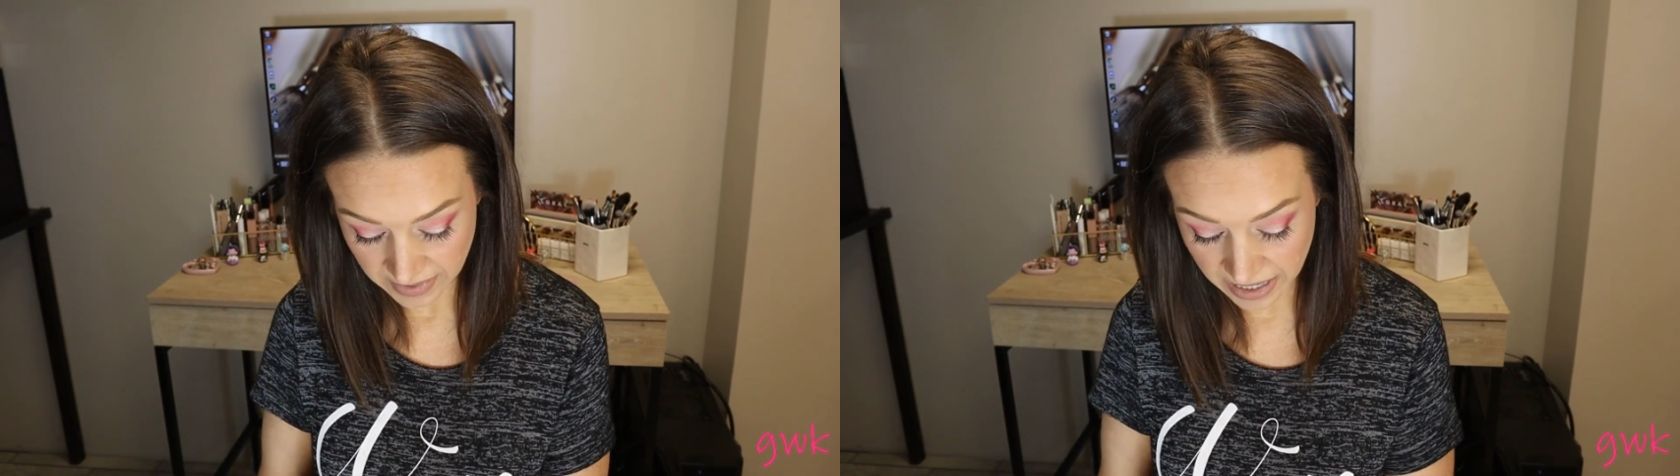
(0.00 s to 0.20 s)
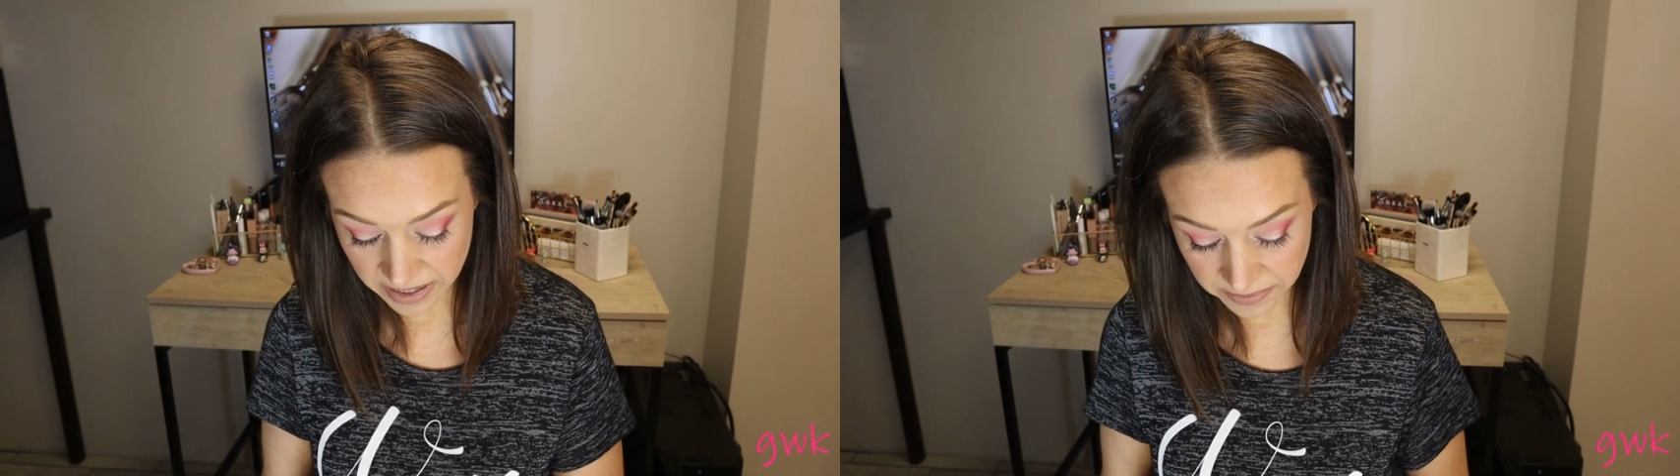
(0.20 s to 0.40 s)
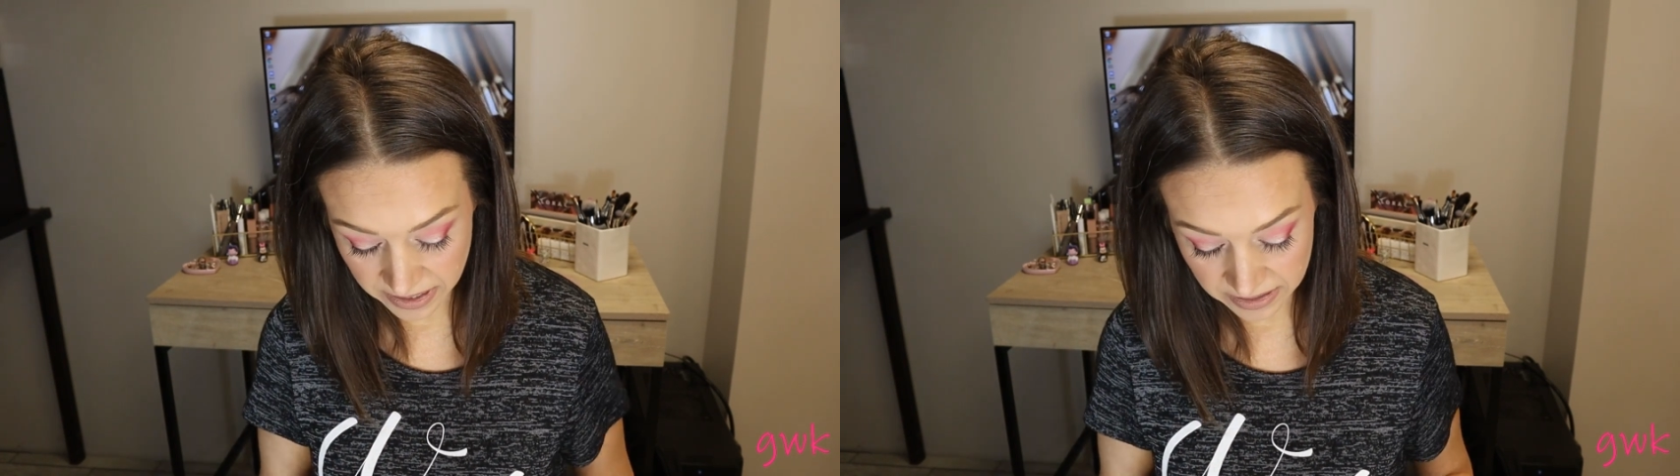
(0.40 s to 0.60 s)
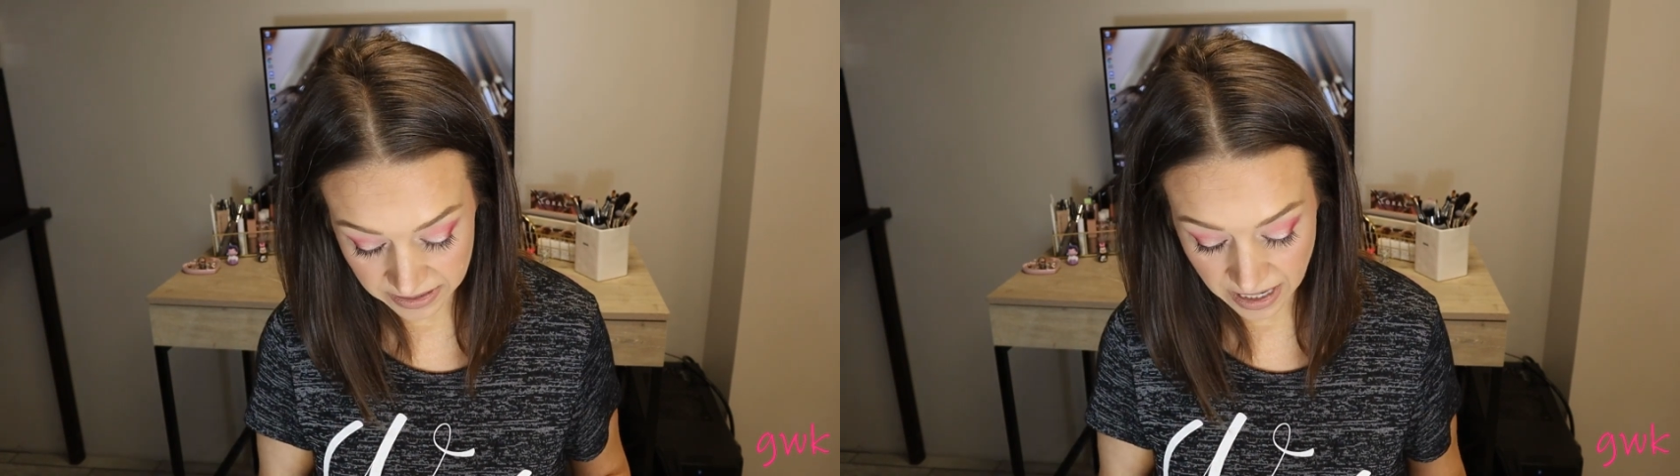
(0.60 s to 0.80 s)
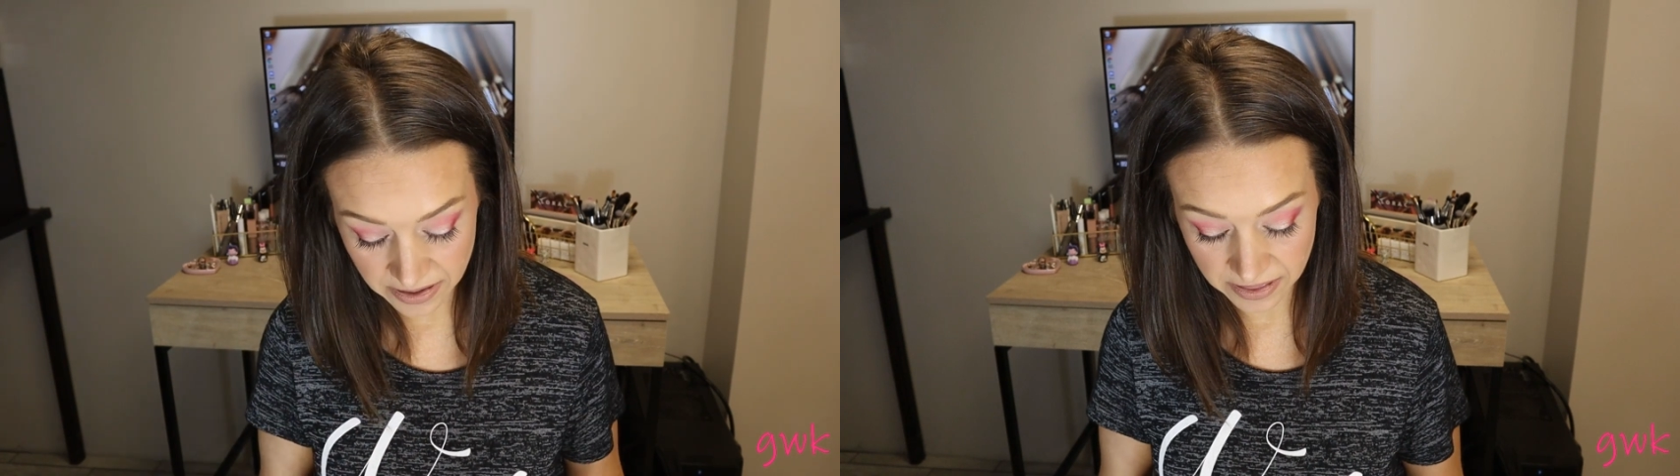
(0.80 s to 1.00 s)

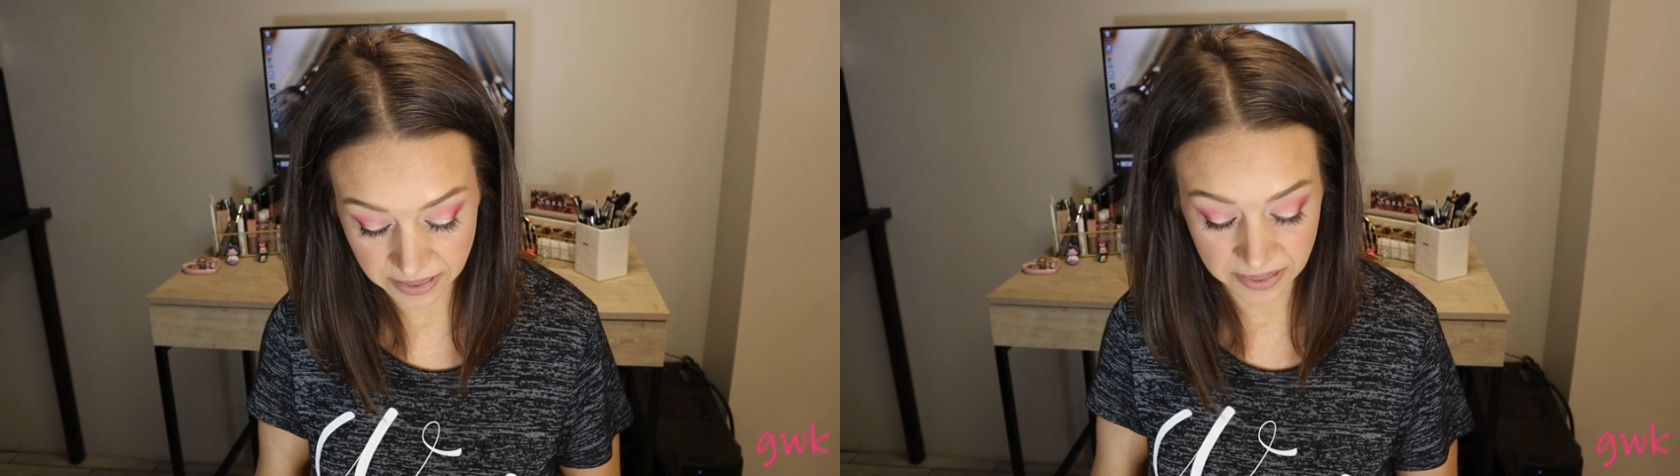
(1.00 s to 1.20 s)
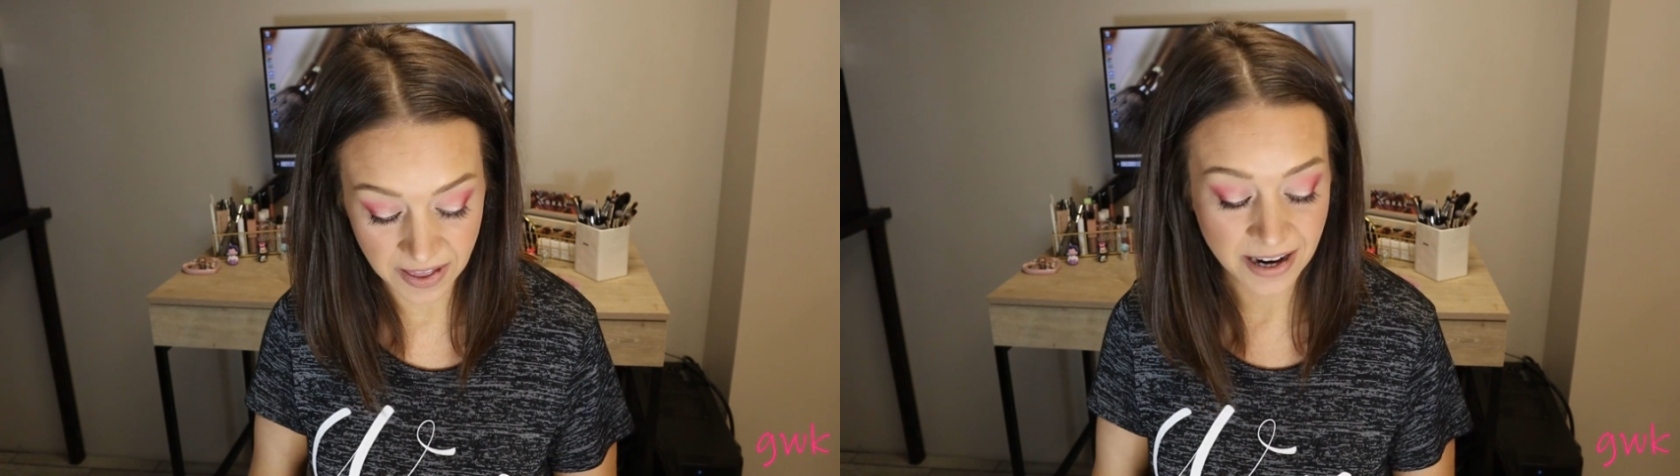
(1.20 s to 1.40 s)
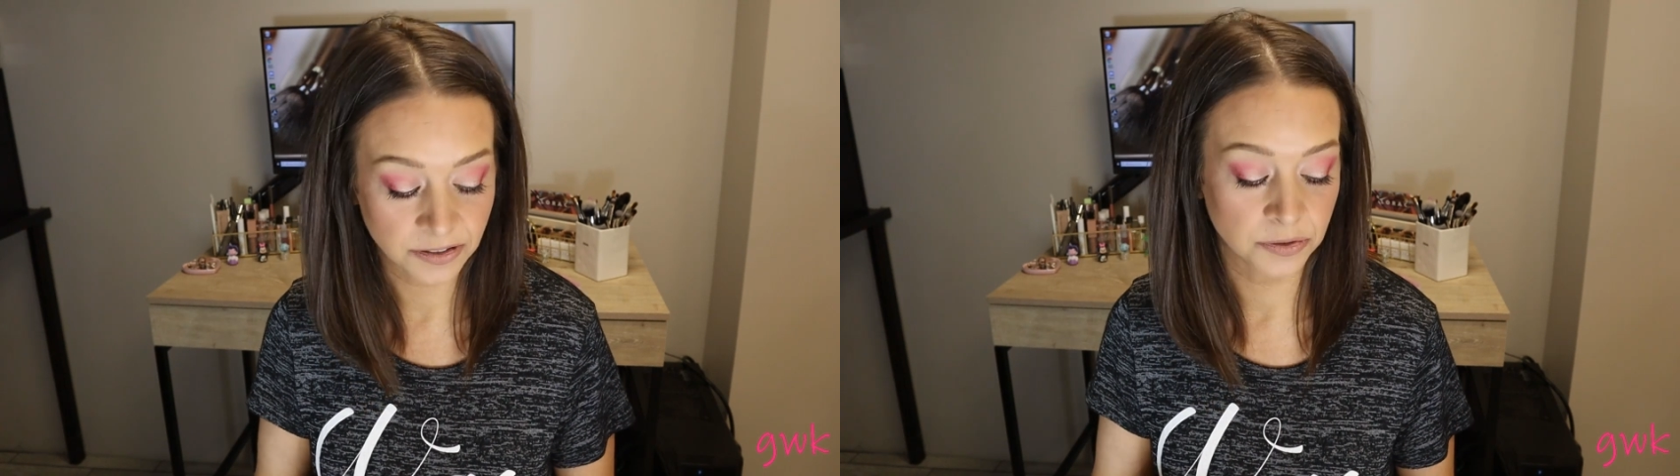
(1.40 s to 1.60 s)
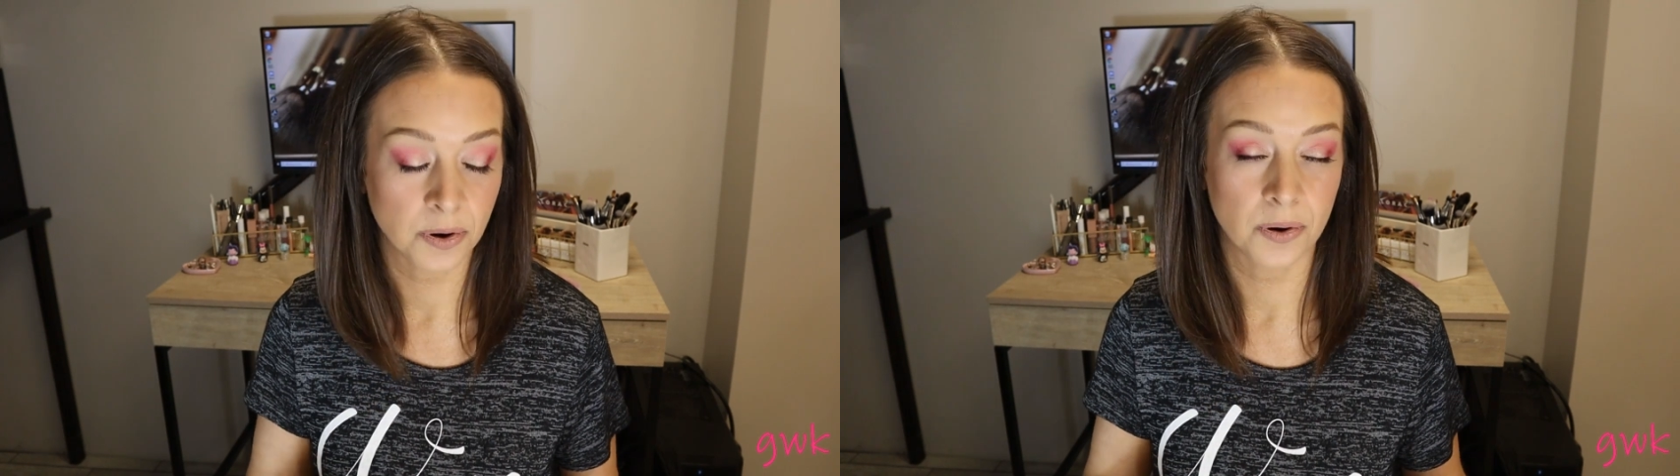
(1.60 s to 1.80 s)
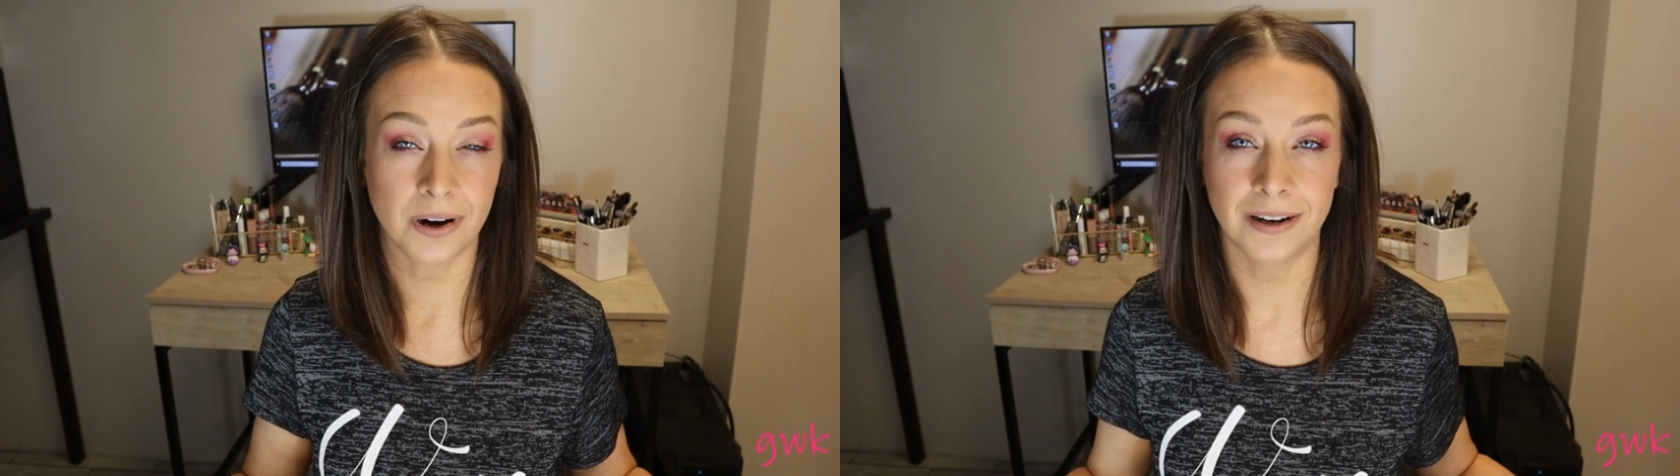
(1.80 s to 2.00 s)
anyways, that
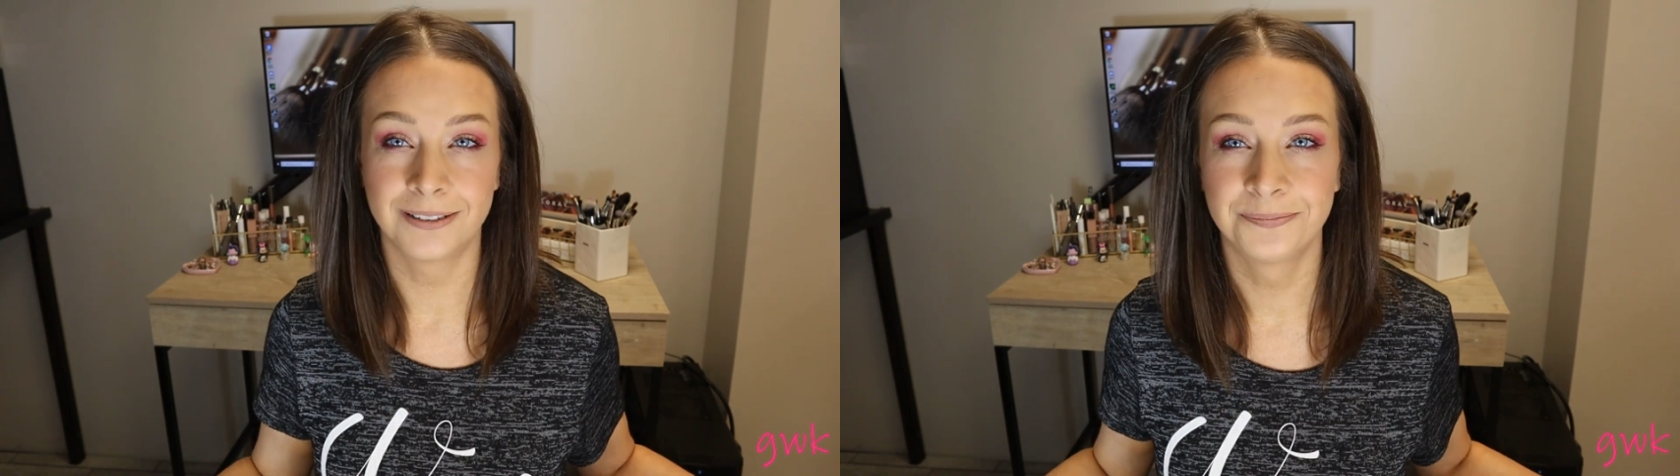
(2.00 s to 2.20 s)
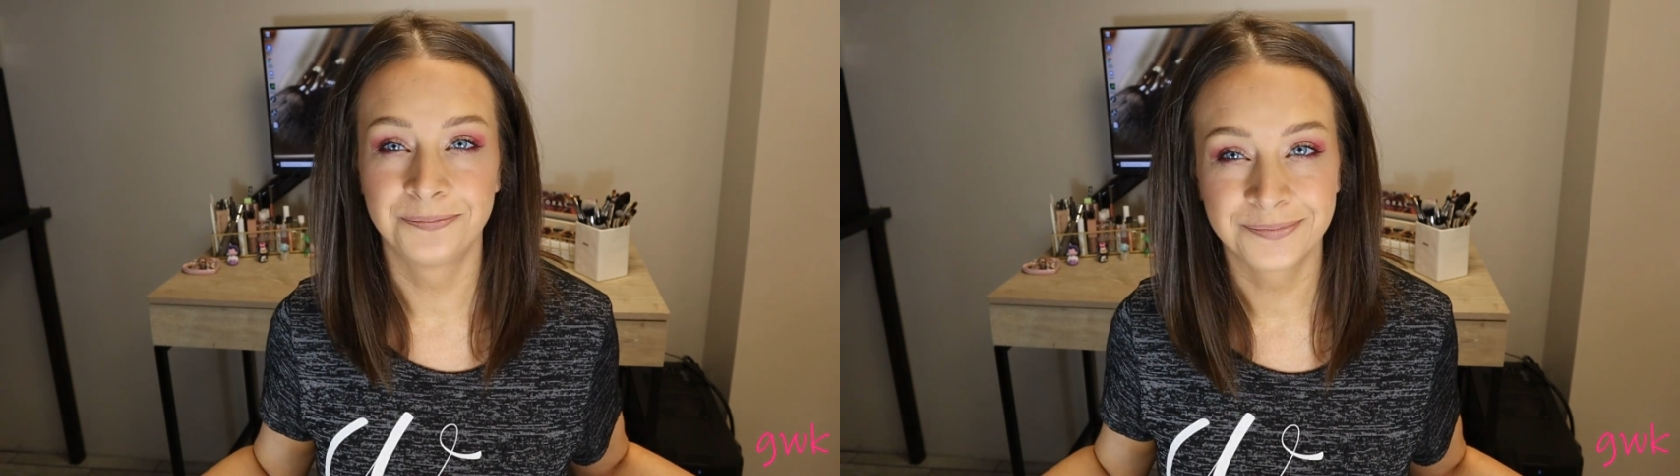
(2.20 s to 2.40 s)
drawer,